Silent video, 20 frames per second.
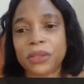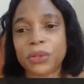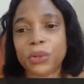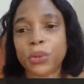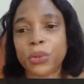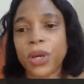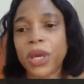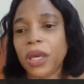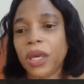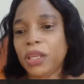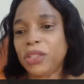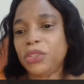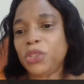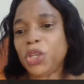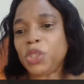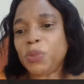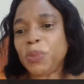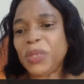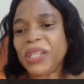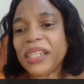So it's
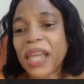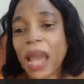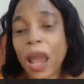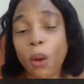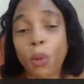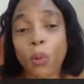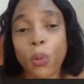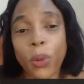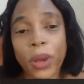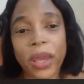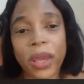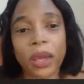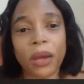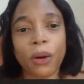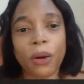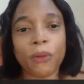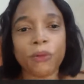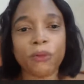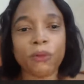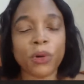just being aware
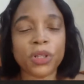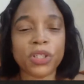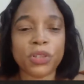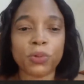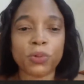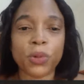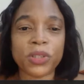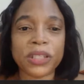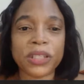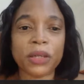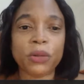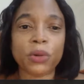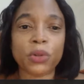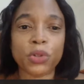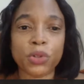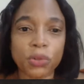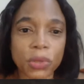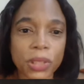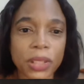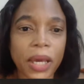of what are your
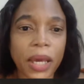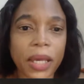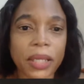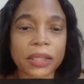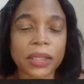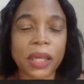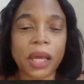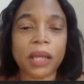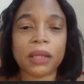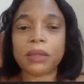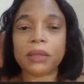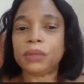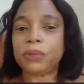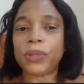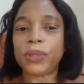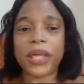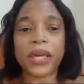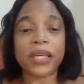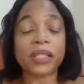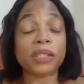triggers, and
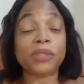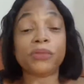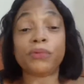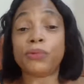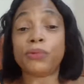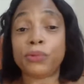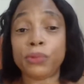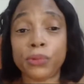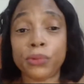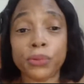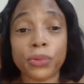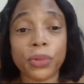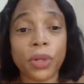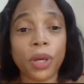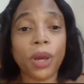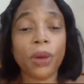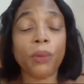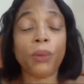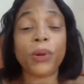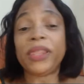whether it's food,
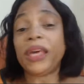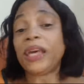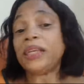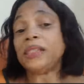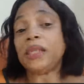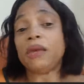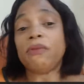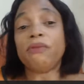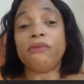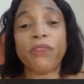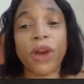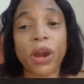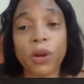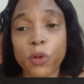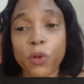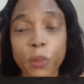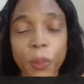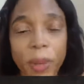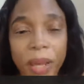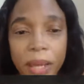whether it's
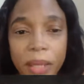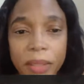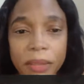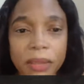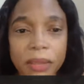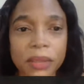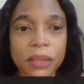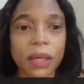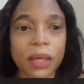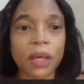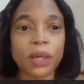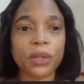environment.